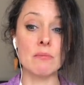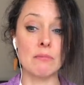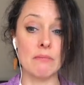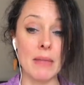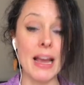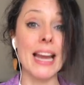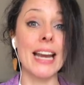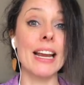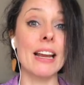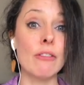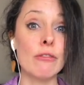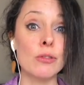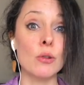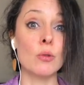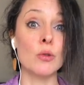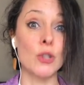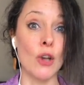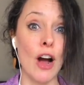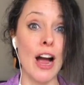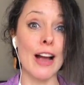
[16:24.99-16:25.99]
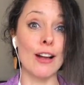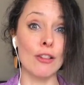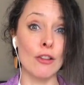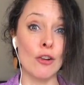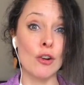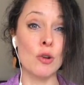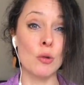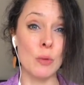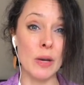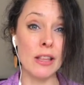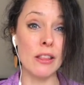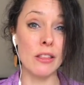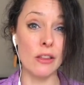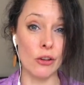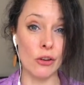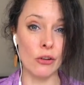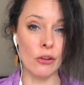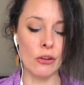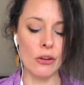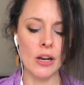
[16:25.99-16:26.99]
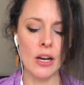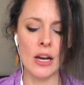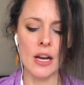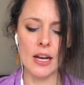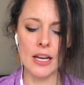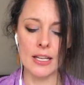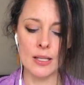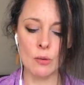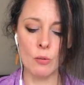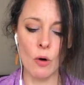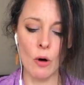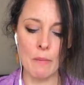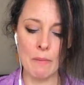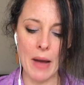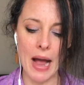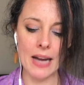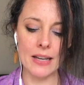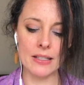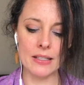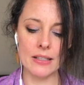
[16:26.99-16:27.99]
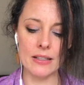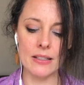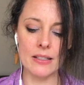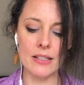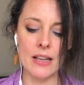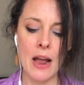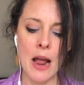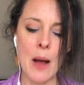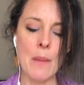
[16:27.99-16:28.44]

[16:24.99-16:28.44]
meaningful dialogue with you is what matters.